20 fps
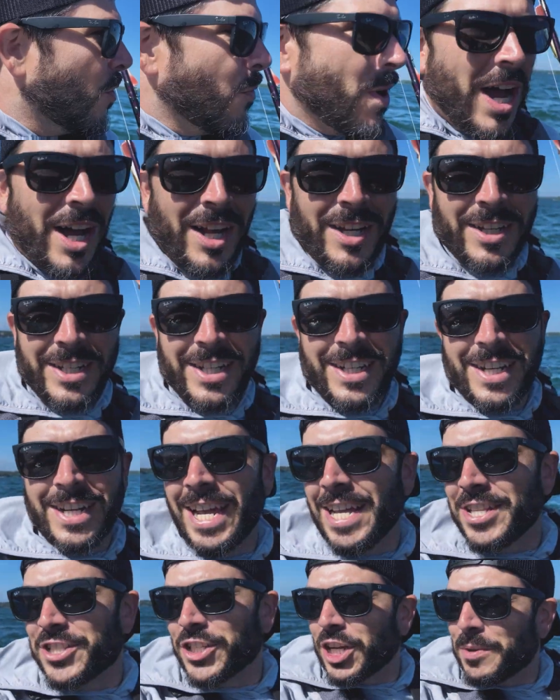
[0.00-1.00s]
Well,
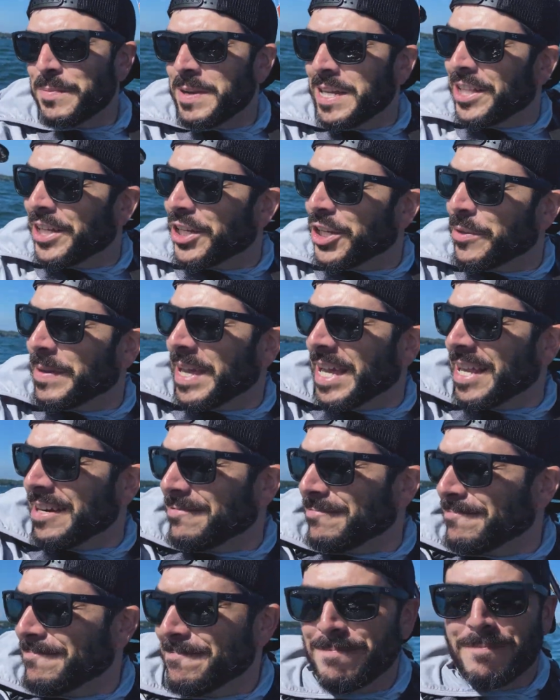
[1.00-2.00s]
it took me a little bit,
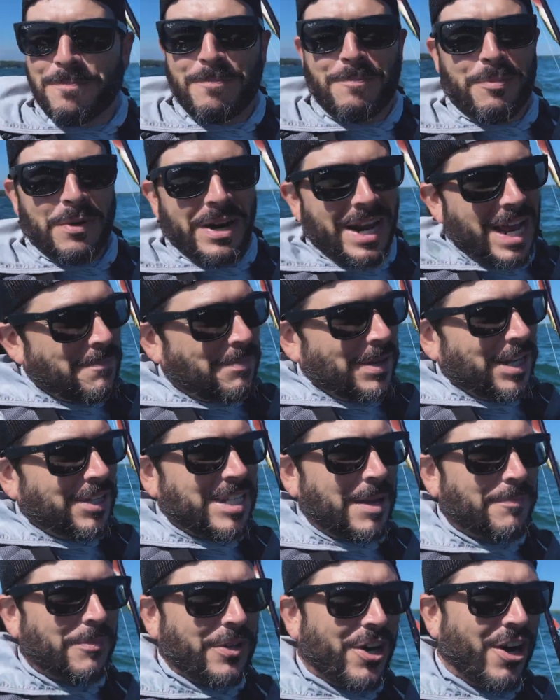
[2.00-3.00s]
but I built
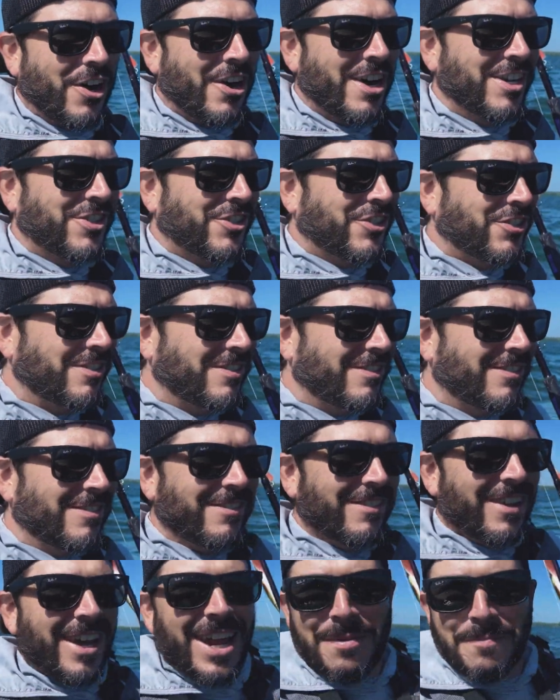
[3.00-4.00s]
up the courage
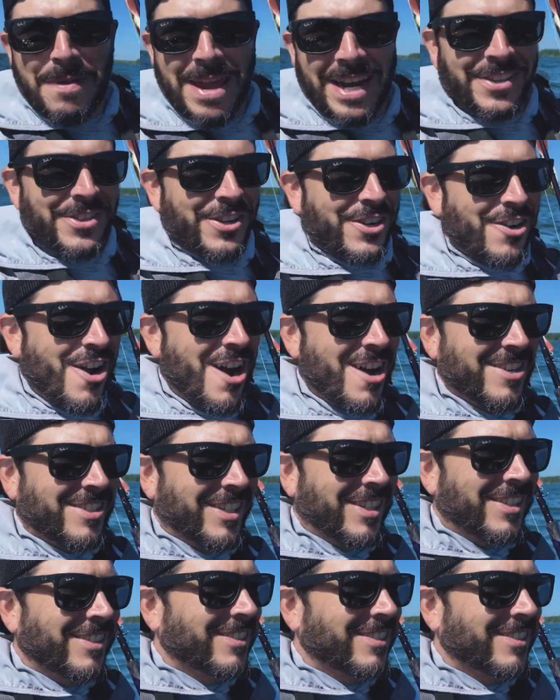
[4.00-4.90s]
and I'm making the crossing.